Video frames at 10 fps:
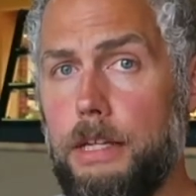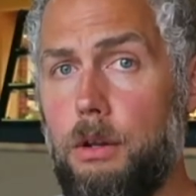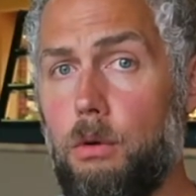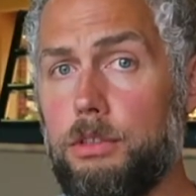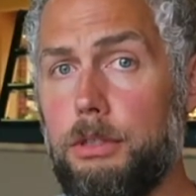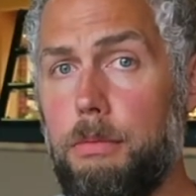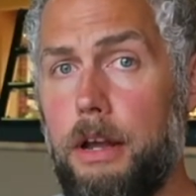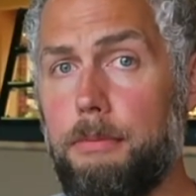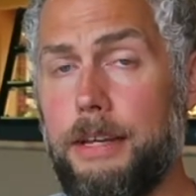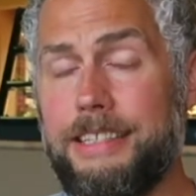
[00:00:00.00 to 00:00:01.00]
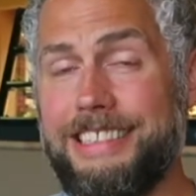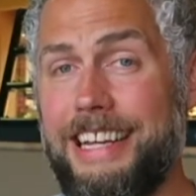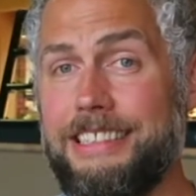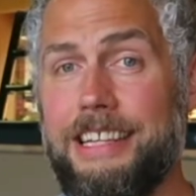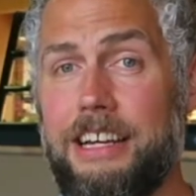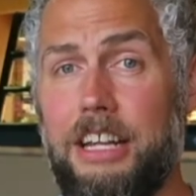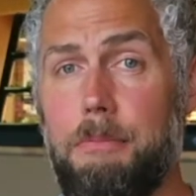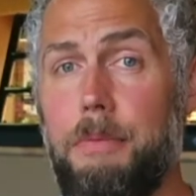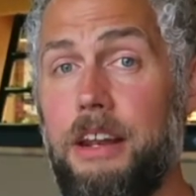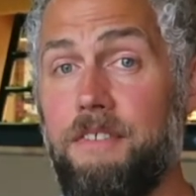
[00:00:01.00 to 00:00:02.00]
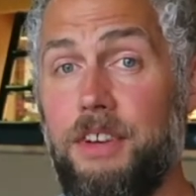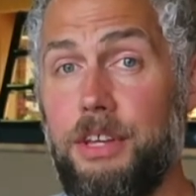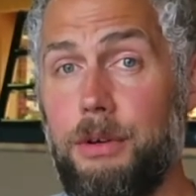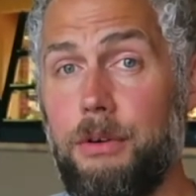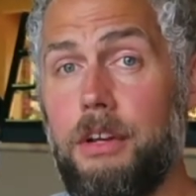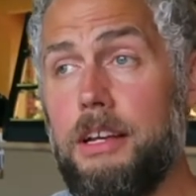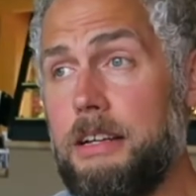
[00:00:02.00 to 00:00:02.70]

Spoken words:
and hold your breath, because that's not going to benefit you.